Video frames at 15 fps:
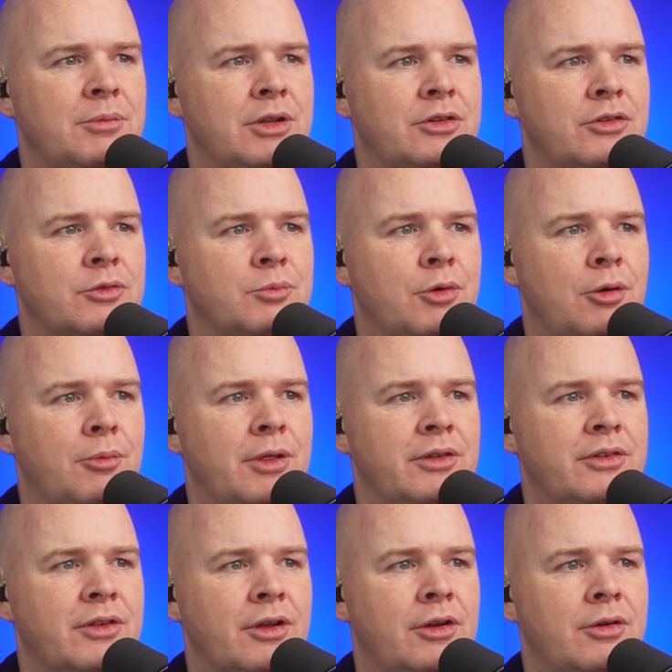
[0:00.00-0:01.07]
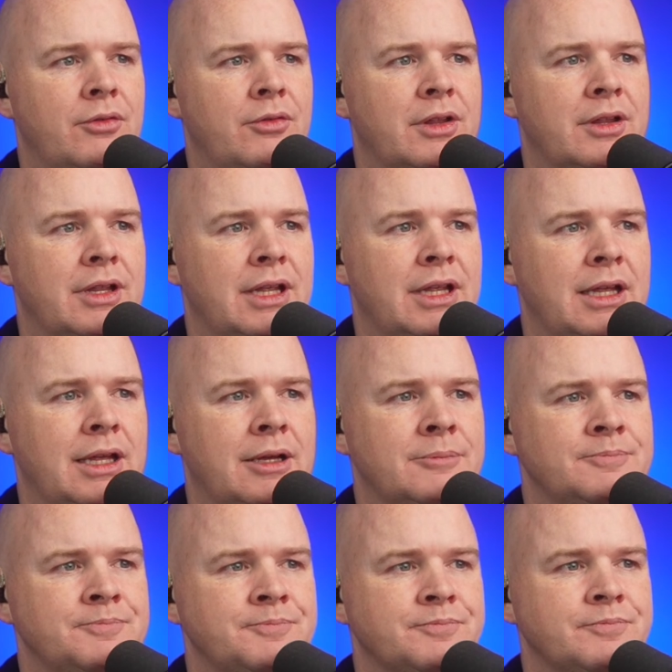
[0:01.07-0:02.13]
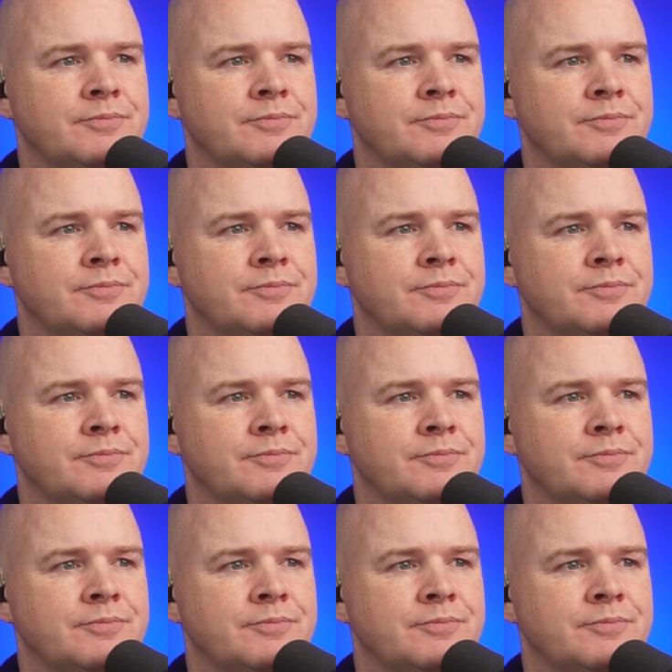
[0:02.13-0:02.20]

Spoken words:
Let me just pop this over here.